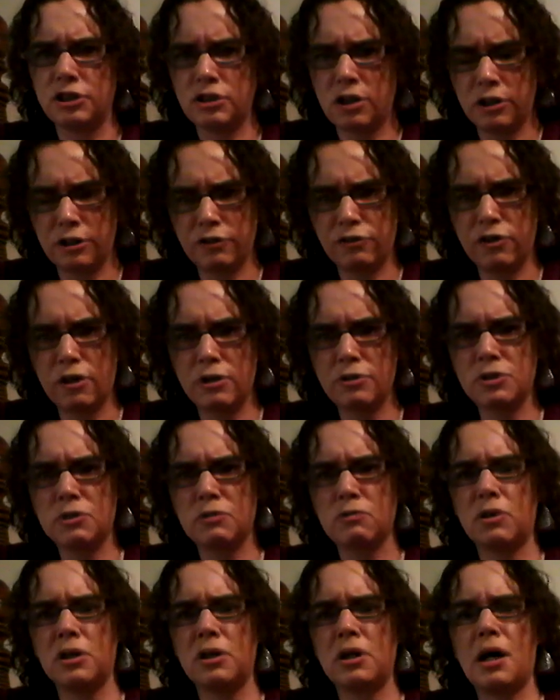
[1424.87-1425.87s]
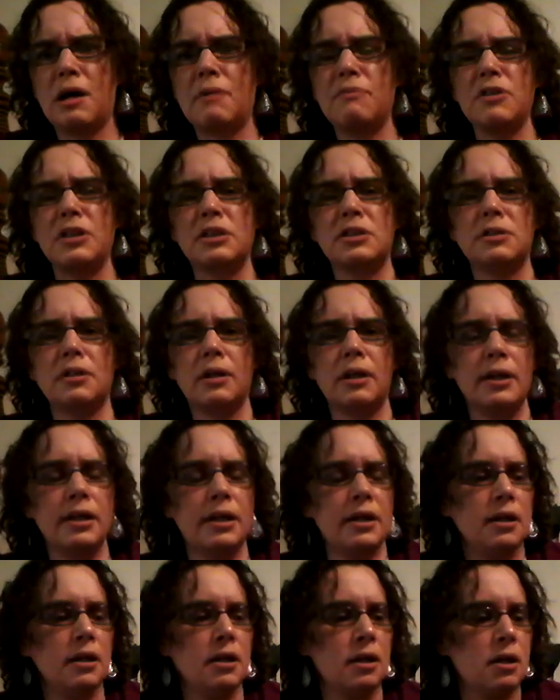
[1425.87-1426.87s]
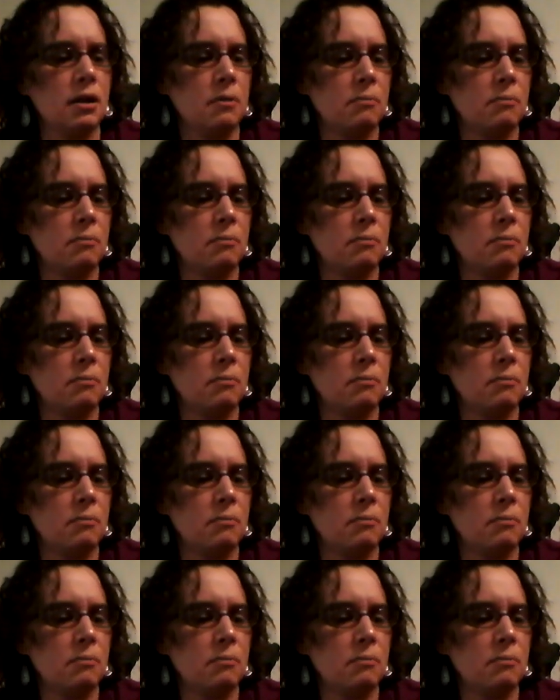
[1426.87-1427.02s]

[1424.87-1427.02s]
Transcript: on the Frozen one, obviously,